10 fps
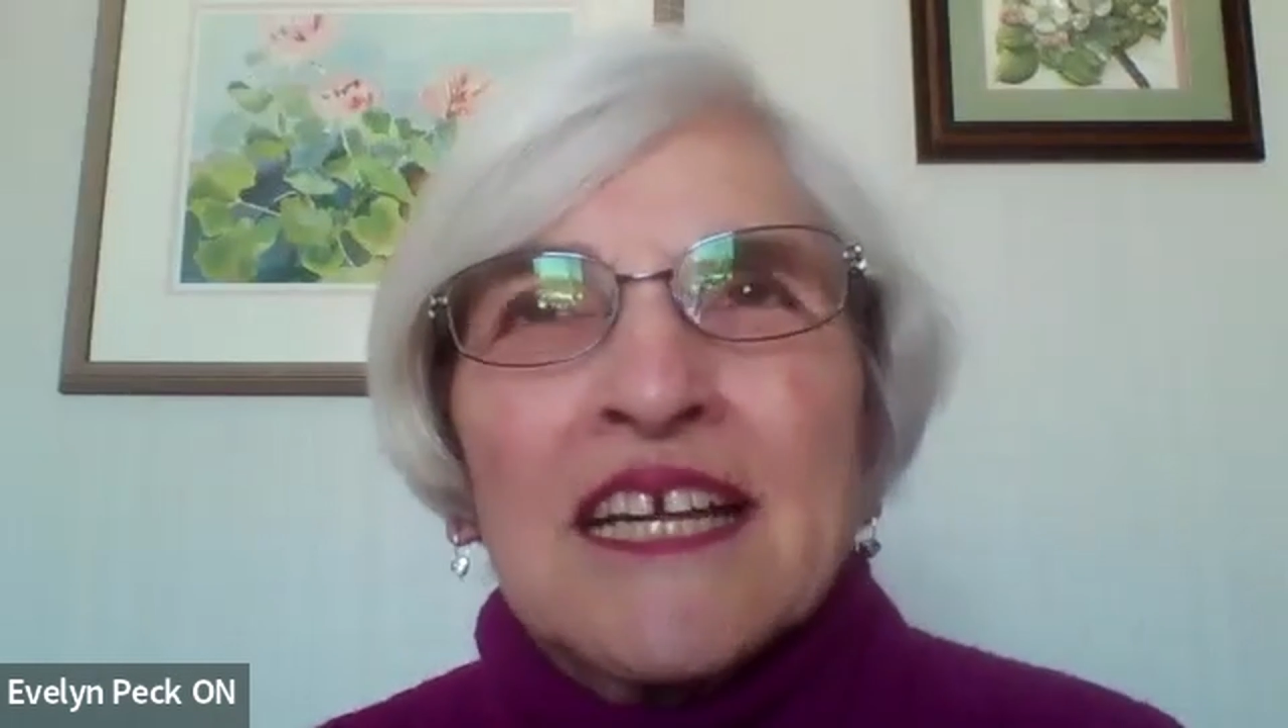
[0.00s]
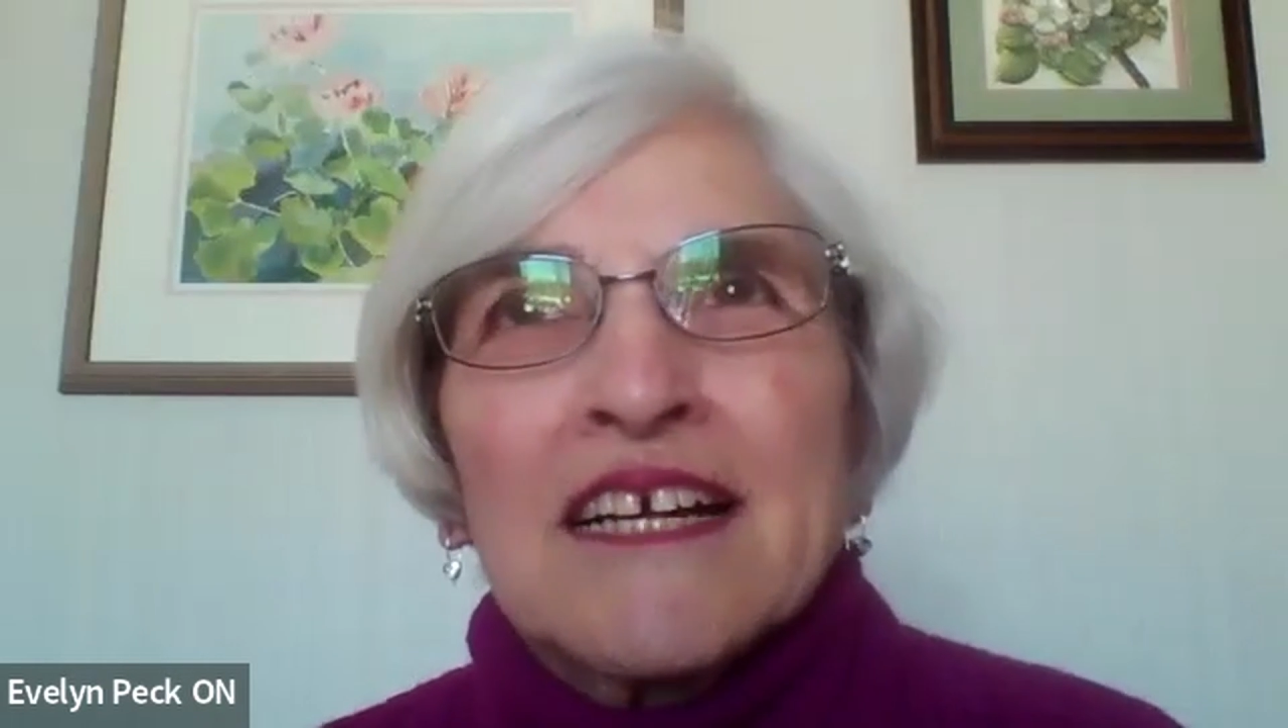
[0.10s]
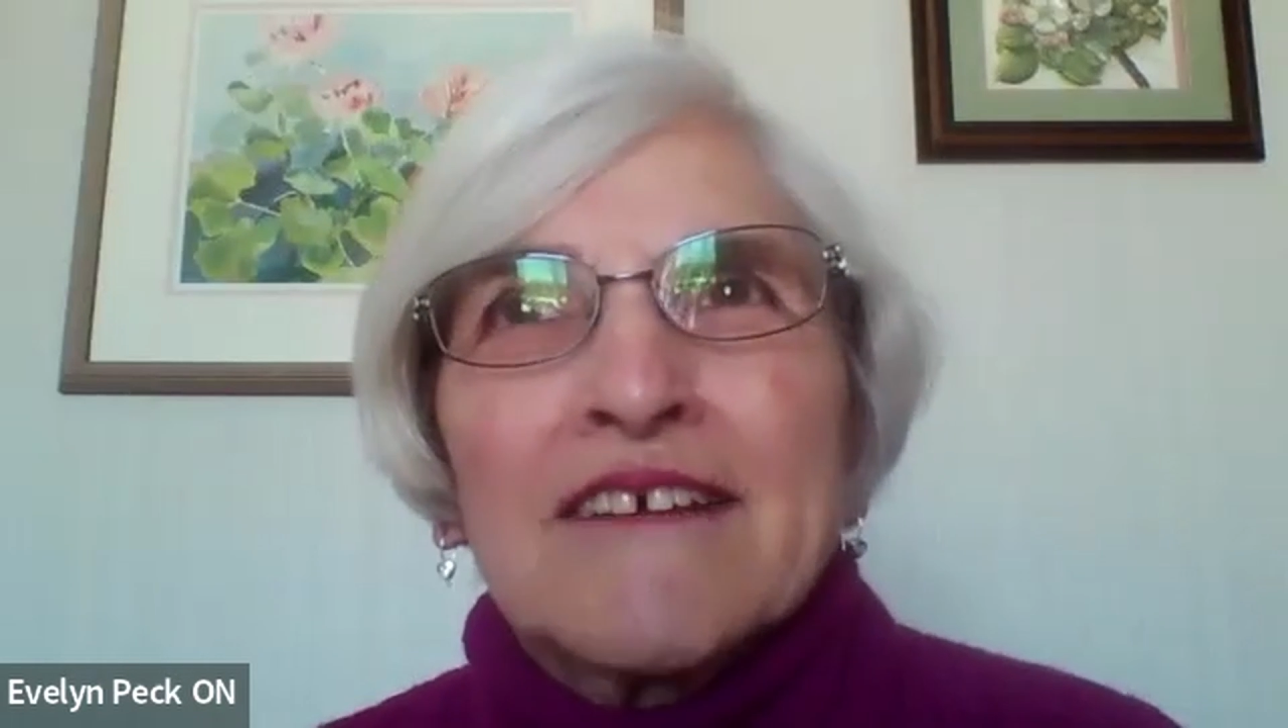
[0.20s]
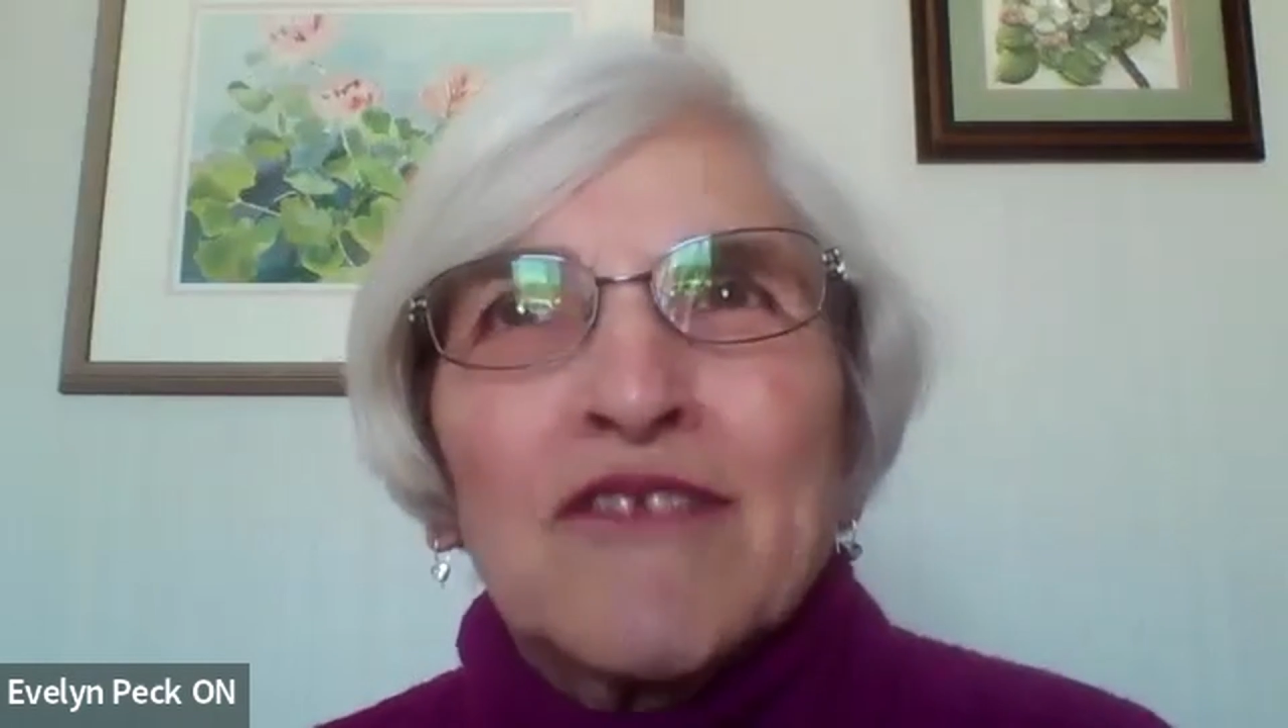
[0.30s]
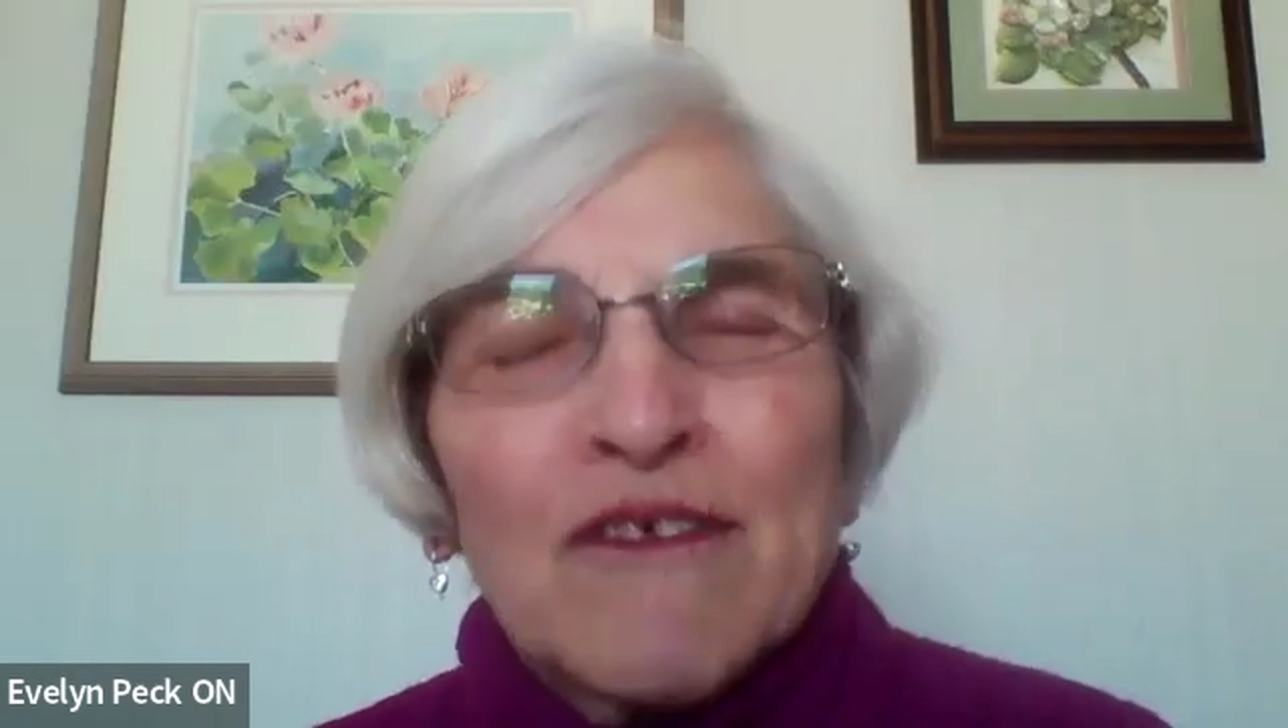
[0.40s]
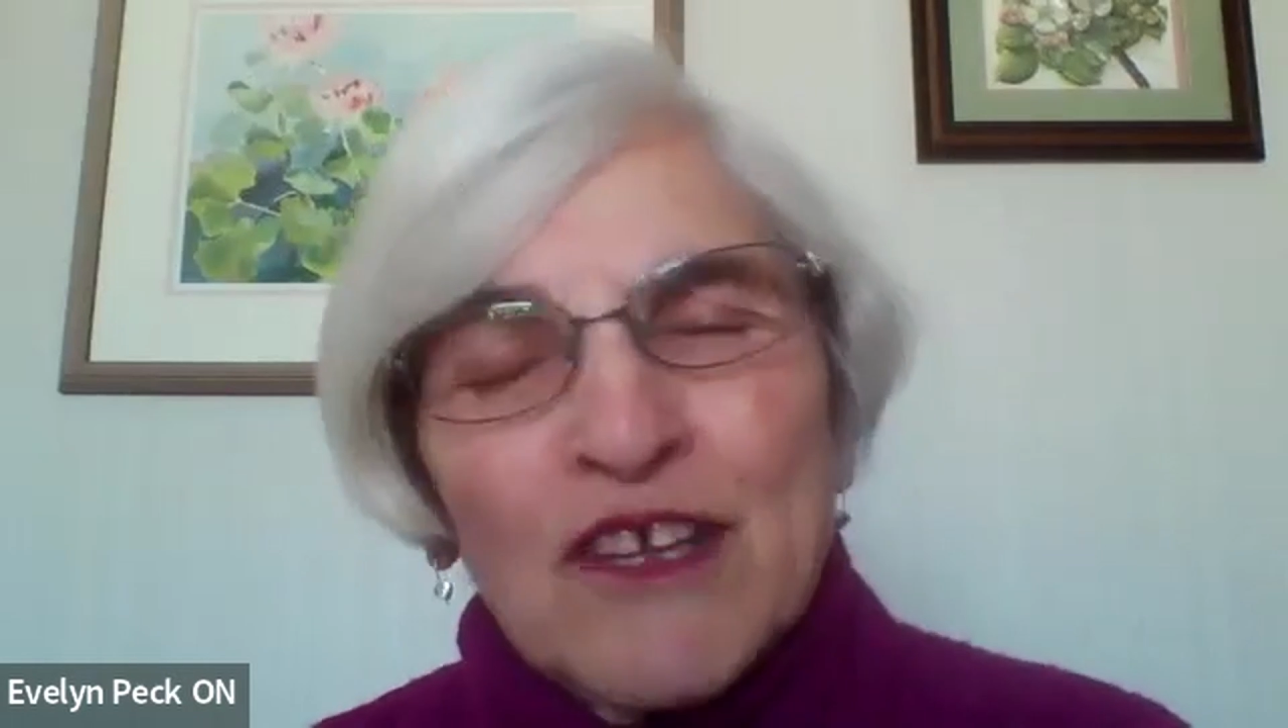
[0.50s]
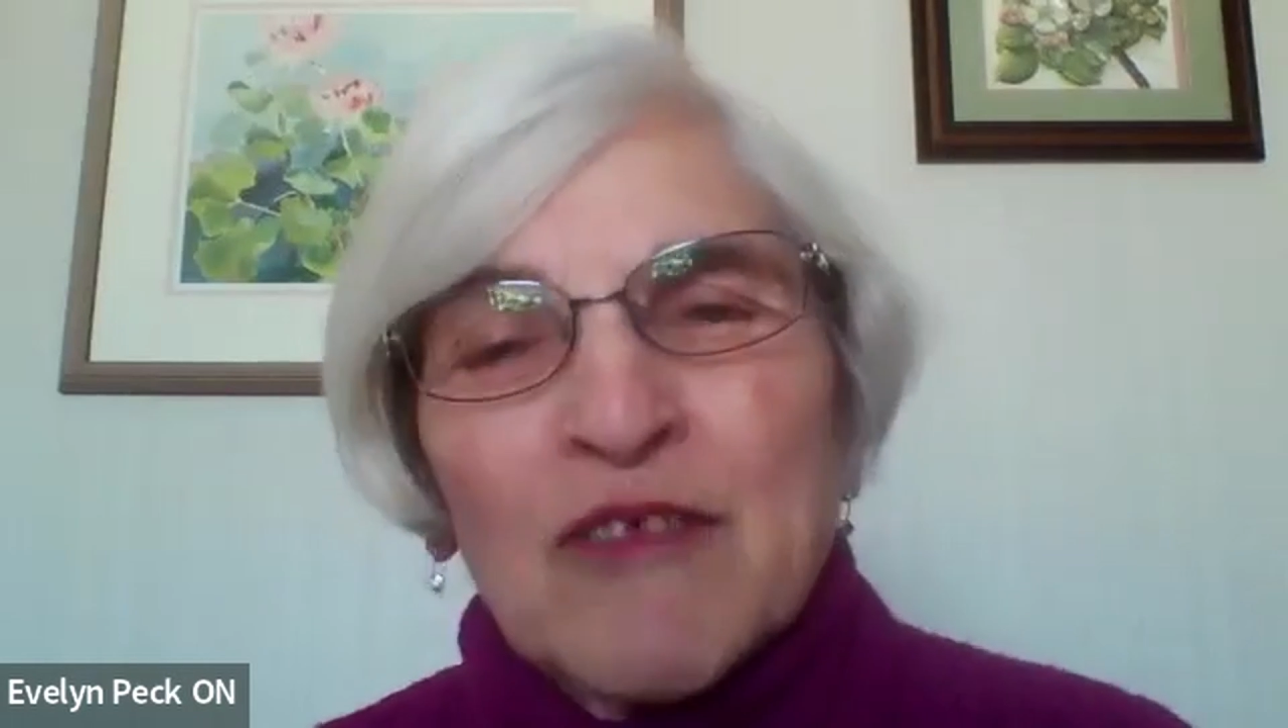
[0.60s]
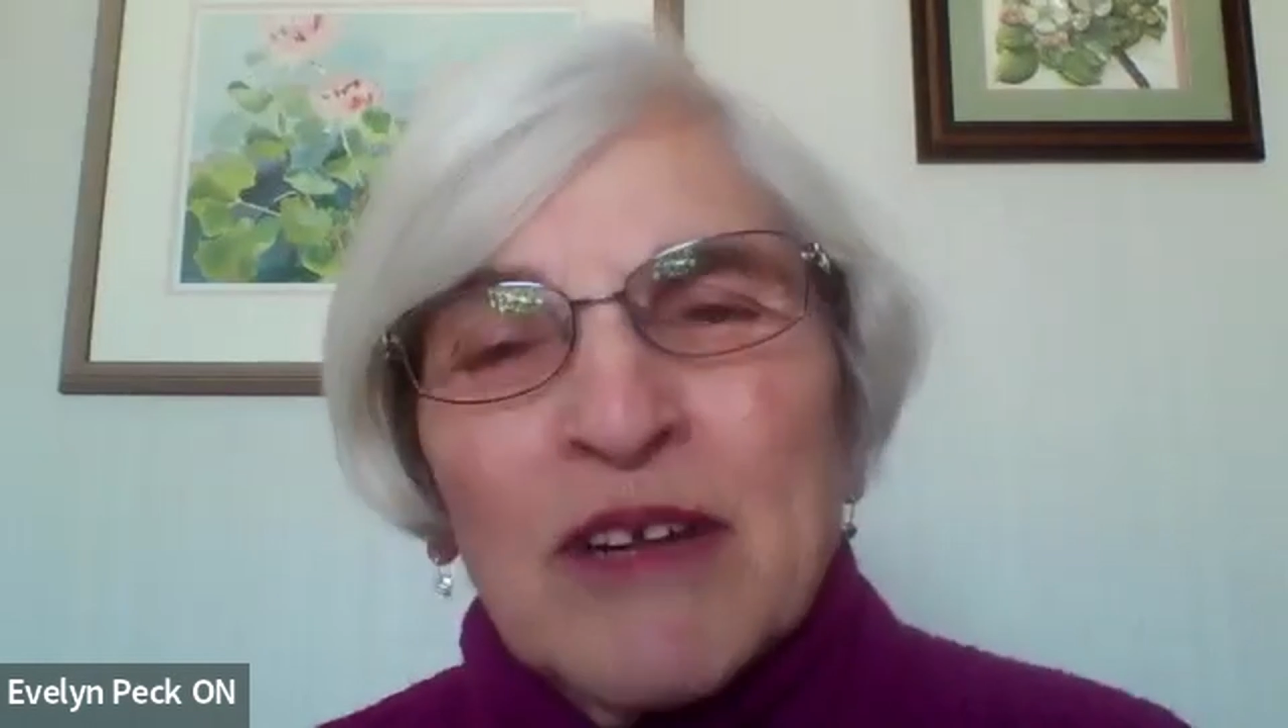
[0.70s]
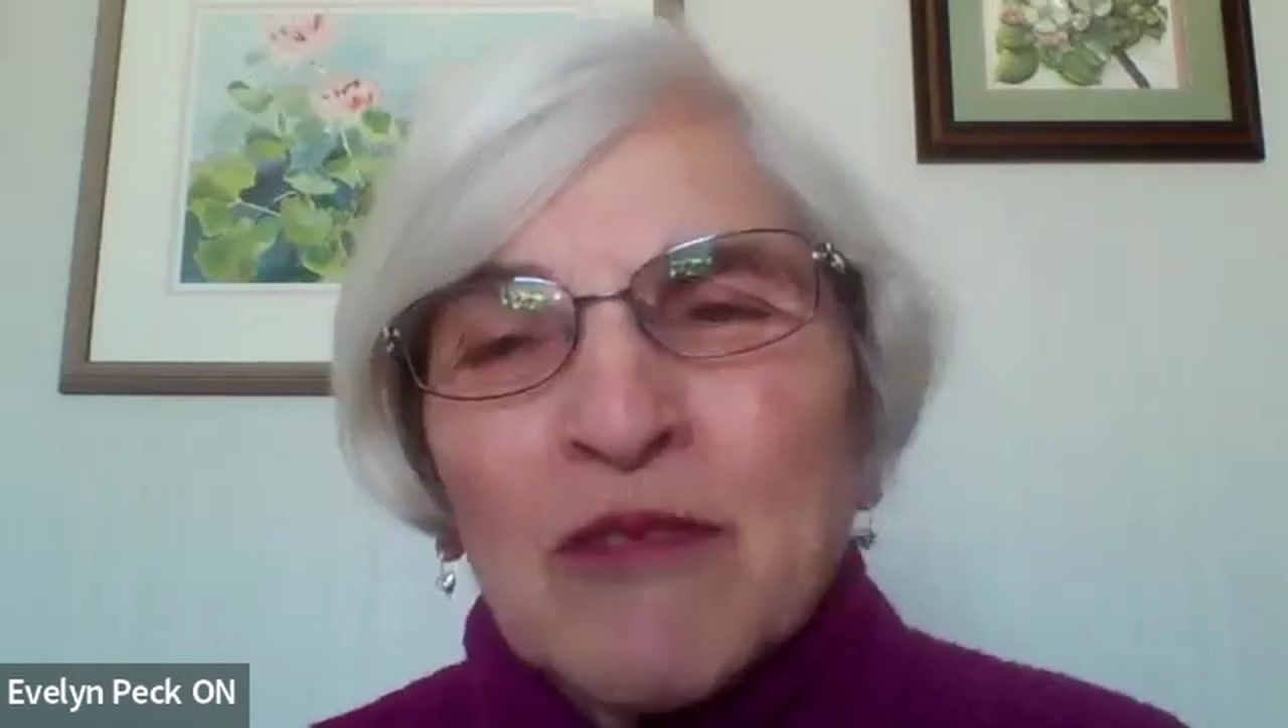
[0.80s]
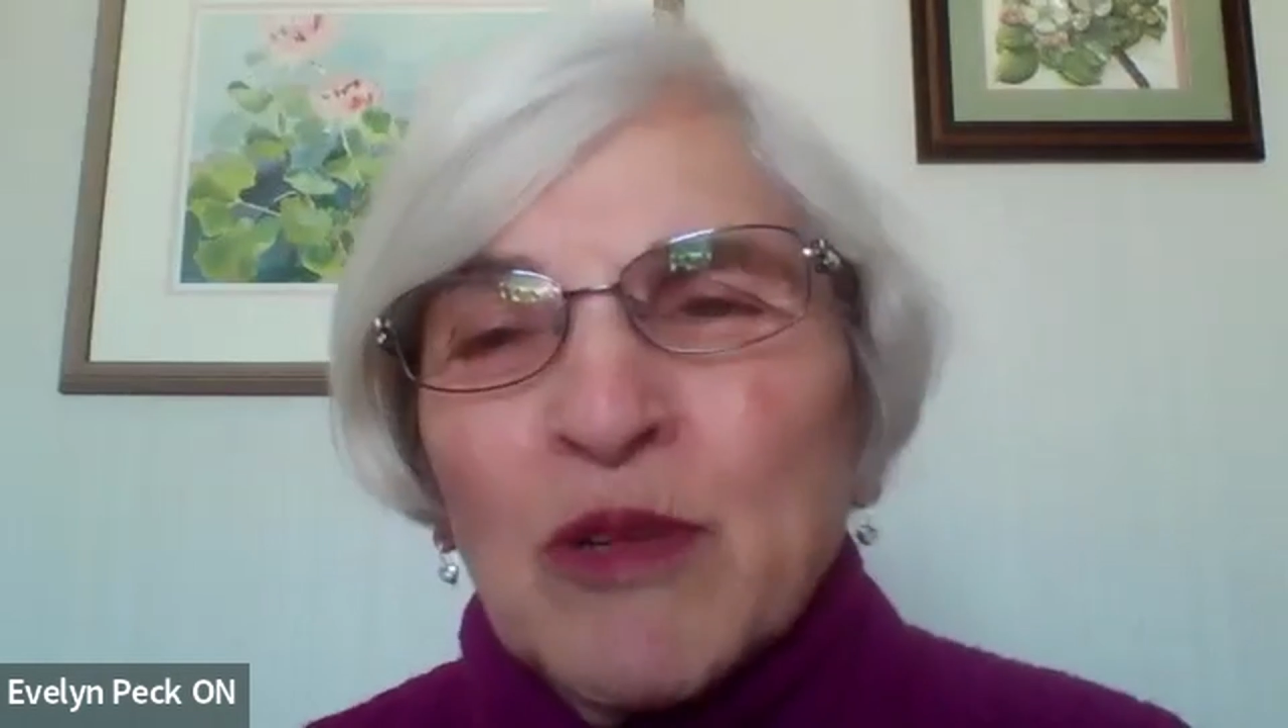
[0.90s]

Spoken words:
of the Federated